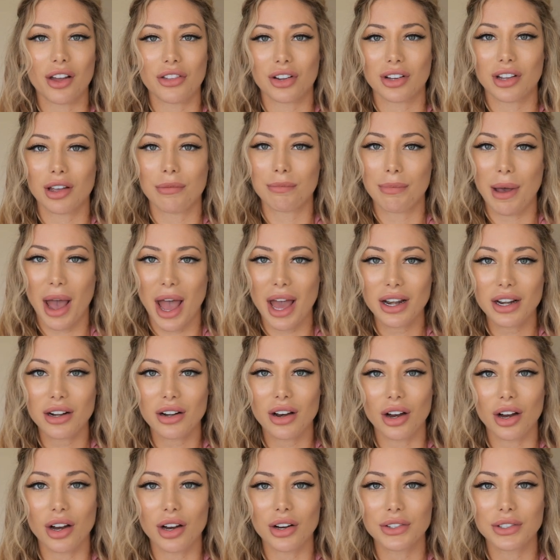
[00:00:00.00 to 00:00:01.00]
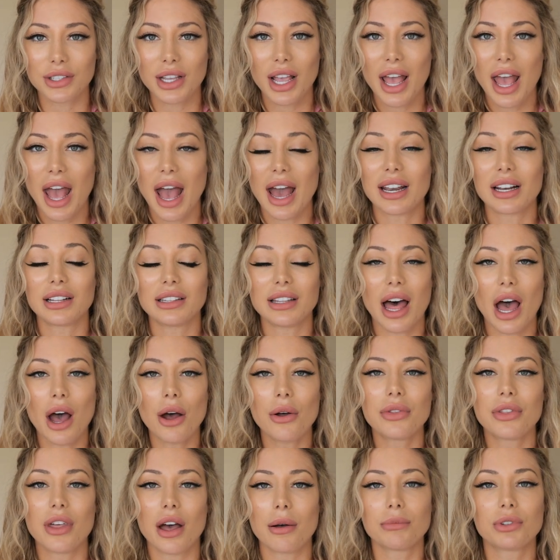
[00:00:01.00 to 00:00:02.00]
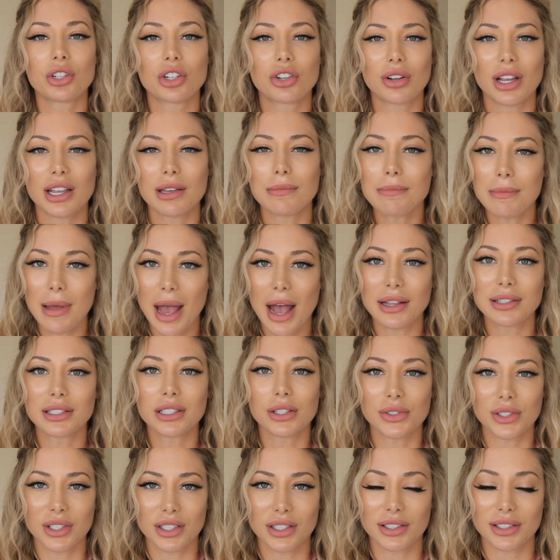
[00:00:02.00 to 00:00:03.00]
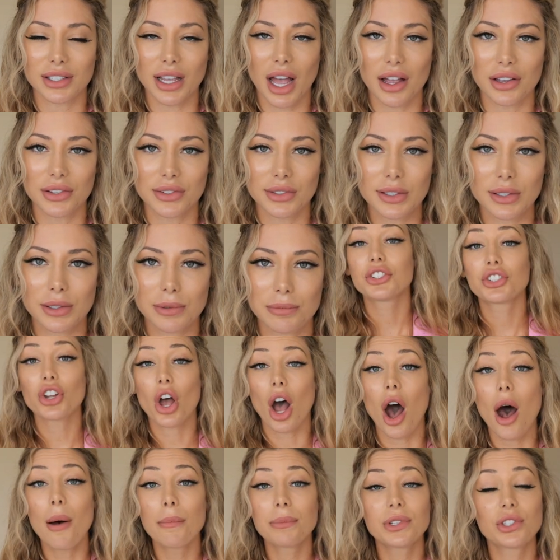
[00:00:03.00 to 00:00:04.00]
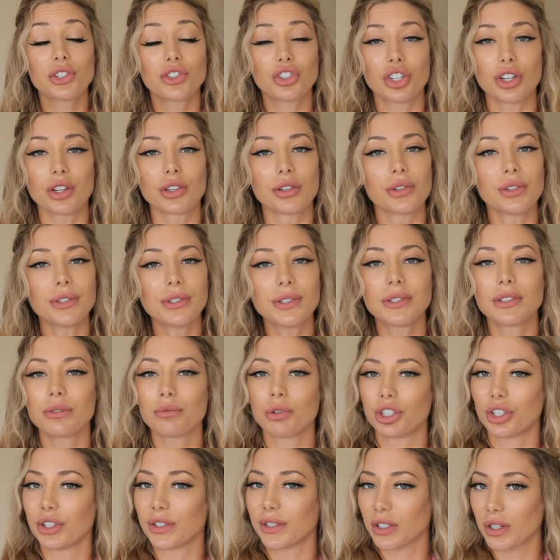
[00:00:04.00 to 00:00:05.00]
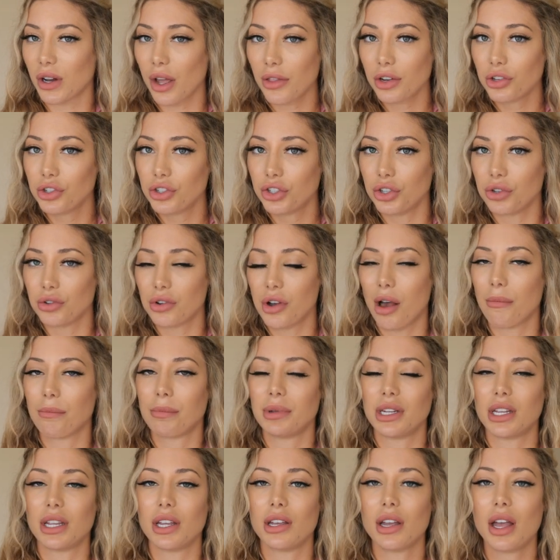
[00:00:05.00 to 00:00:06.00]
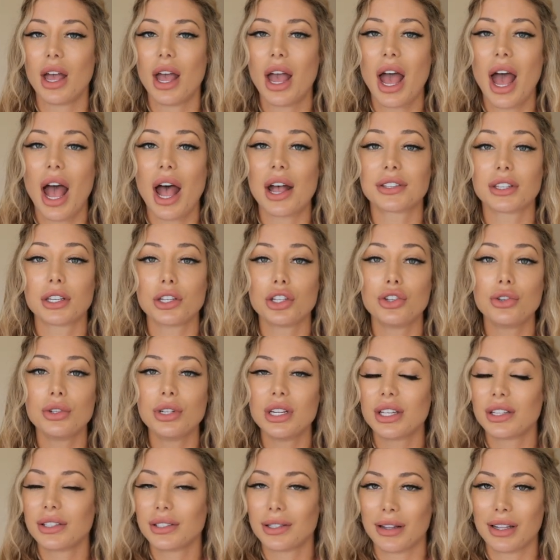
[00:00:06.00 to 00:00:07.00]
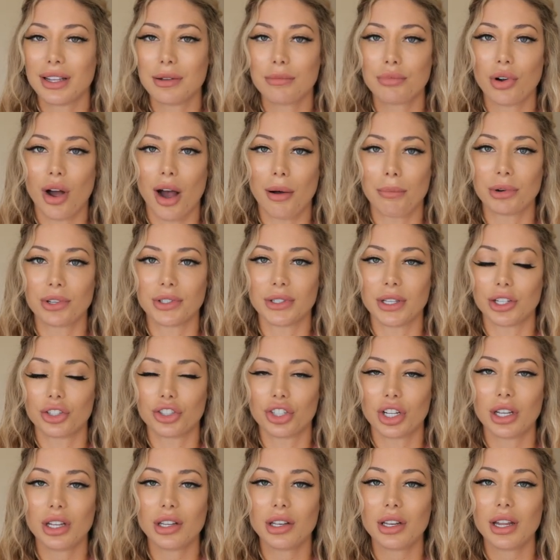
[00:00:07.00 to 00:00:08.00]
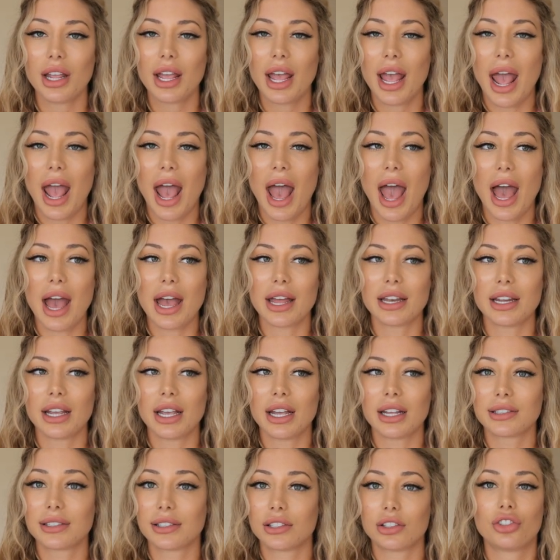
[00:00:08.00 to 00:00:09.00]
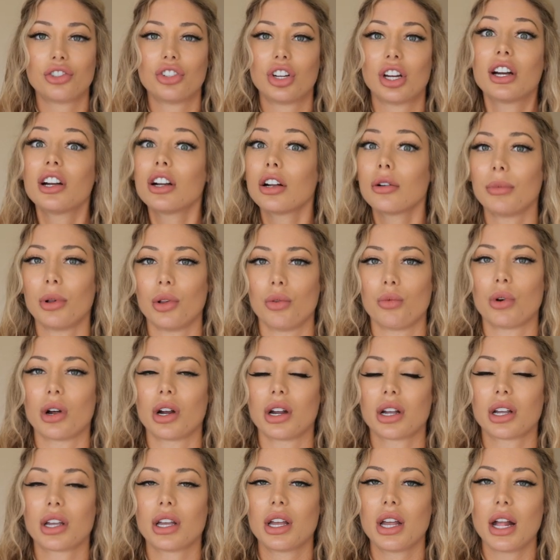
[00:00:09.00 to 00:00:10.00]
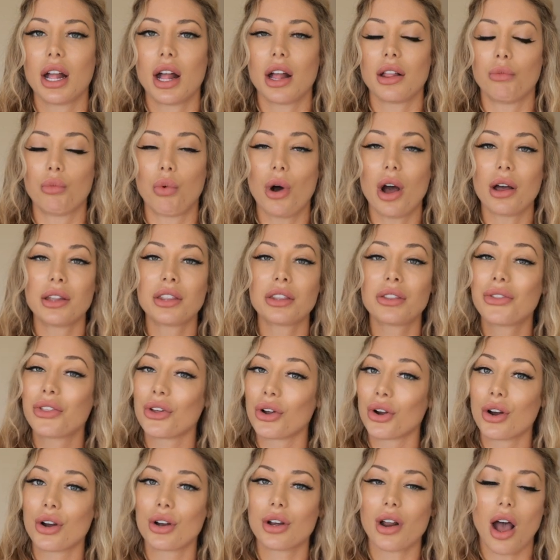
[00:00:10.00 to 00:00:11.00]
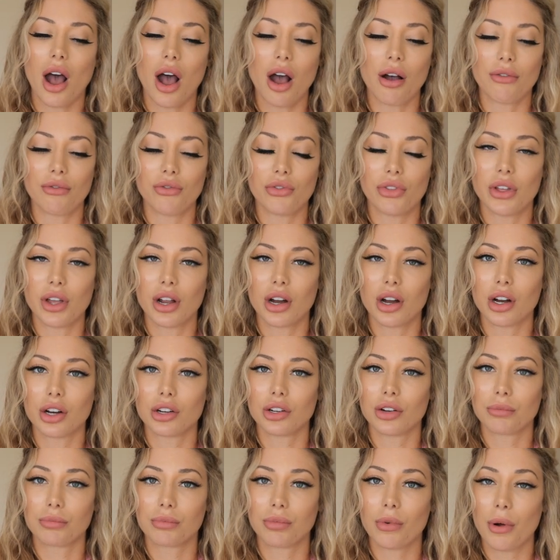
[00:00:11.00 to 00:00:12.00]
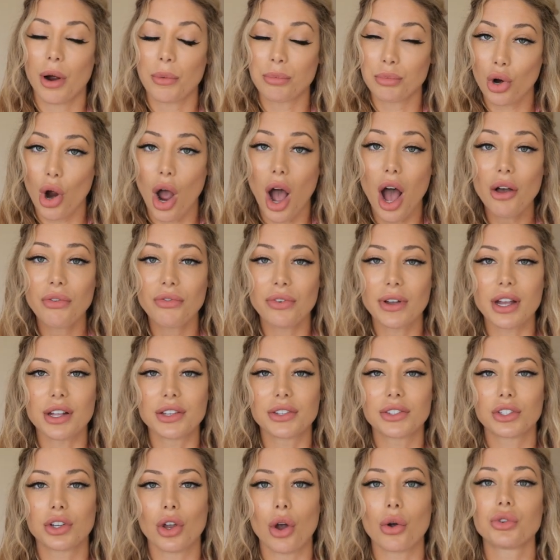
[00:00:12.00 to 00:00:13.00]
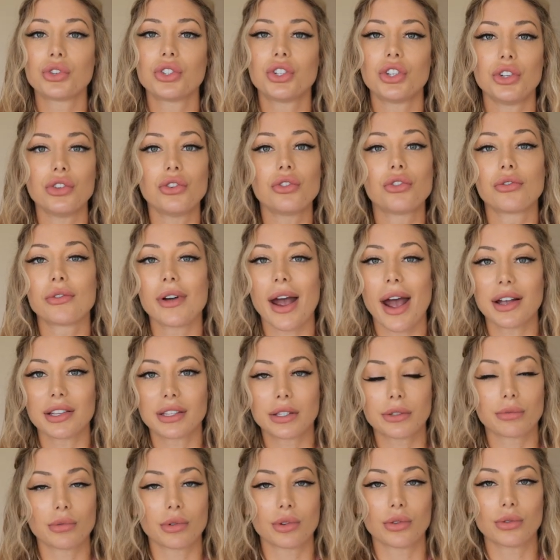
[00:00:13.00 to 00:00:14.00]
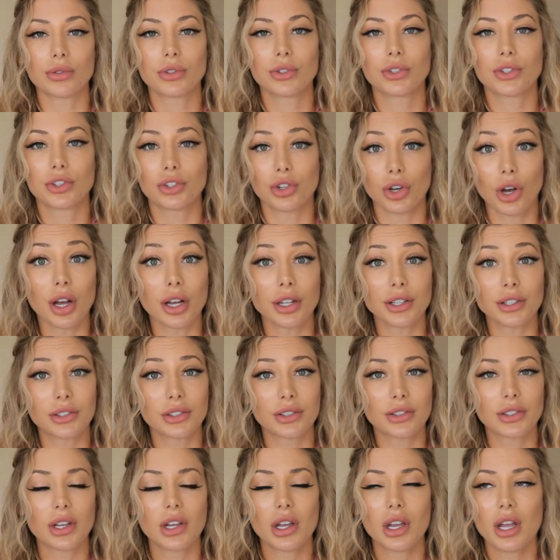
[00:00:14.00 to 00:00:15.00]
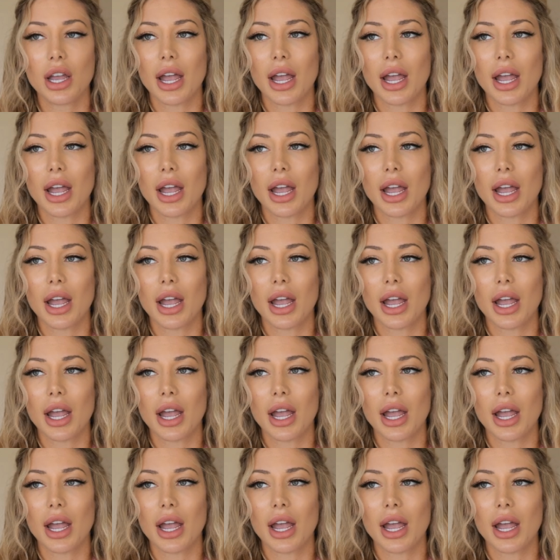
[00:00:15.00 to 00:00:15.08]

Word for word: other competitors and allowed them to create massive success. Tom's Shoes, which is another shoe company, has a unique selling proposition, and it's charitable work. 1/3 of their profits go to grassroots goods.